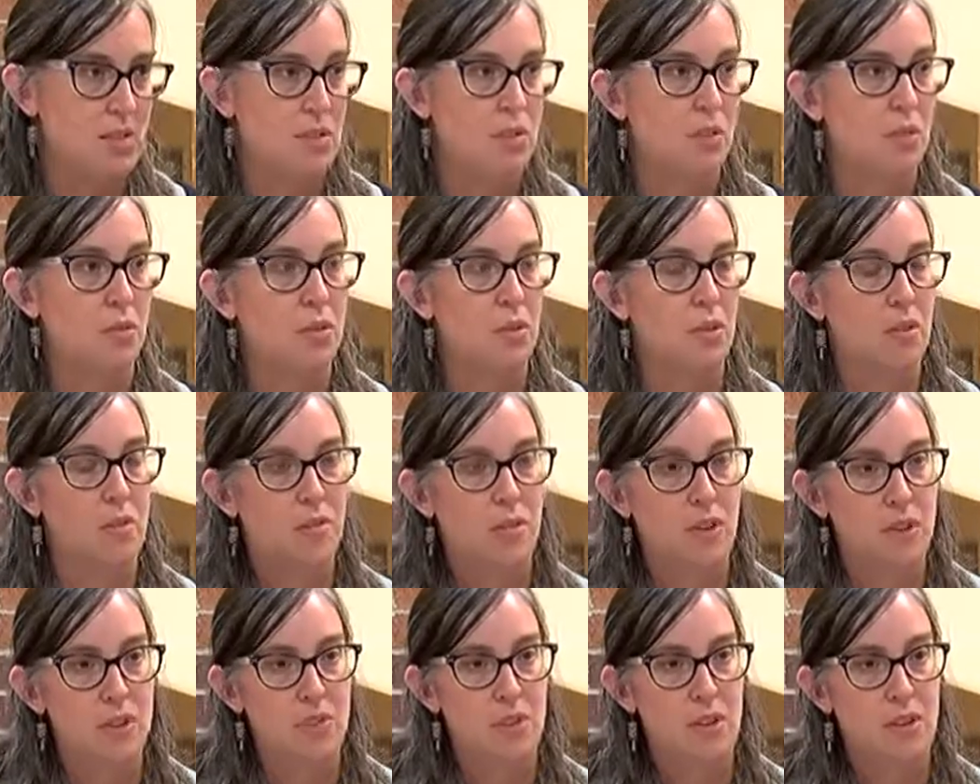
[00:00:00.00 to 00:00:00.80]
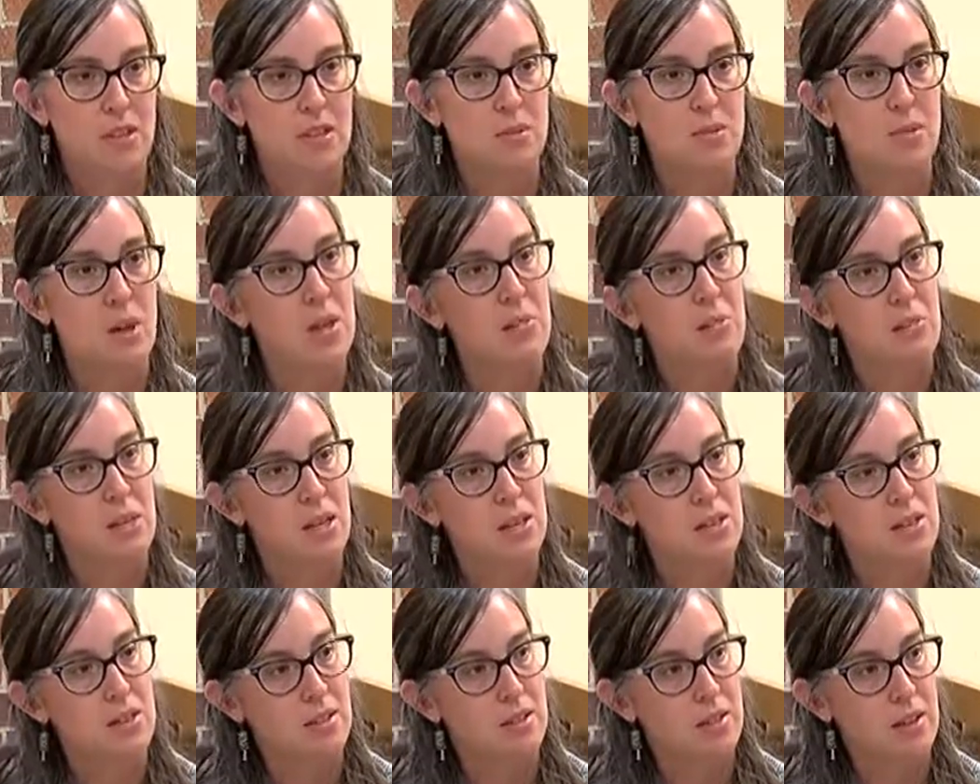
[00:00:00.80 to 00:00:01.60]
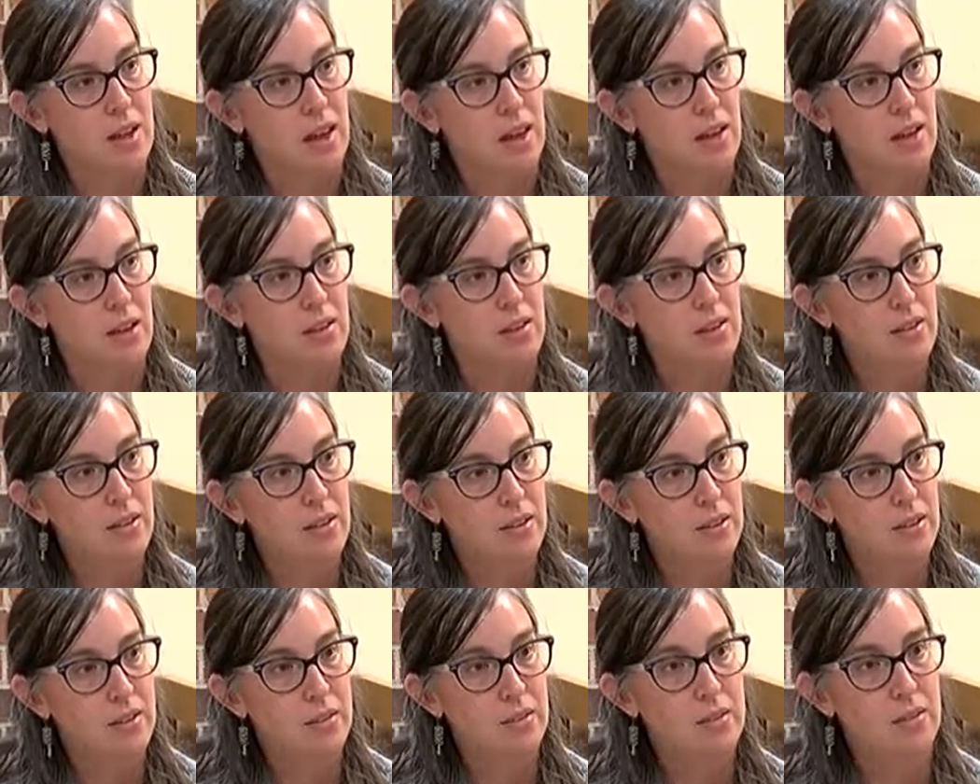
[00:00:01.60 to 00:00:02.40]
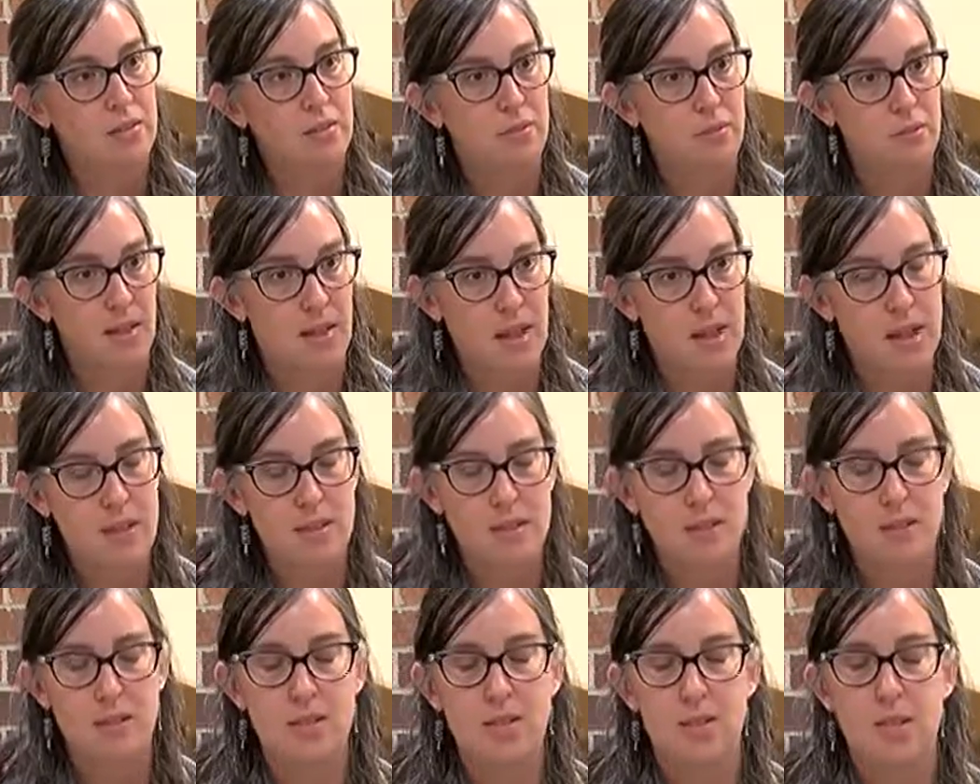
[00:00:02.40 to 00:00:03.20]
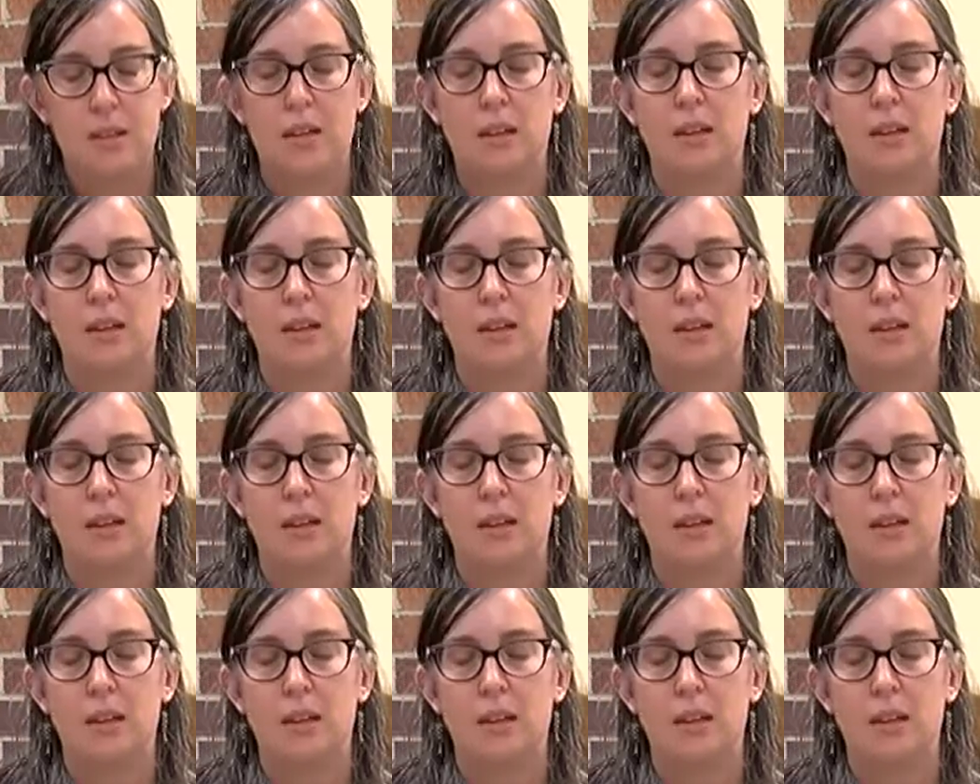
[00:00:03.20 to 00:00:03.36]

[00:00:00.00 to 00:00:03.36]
So the first phase might be a design phase.